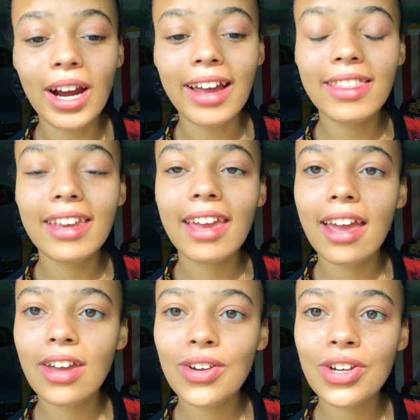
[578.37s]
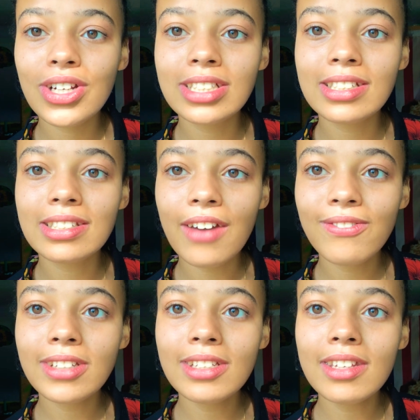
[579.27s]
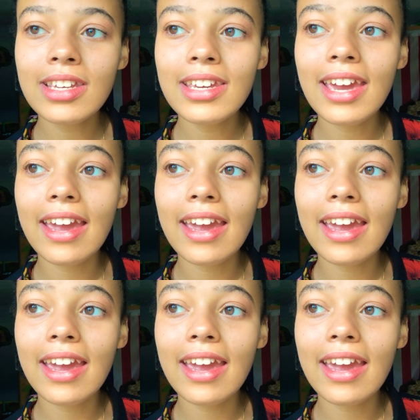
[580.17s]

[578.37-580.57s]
I think anger is definitely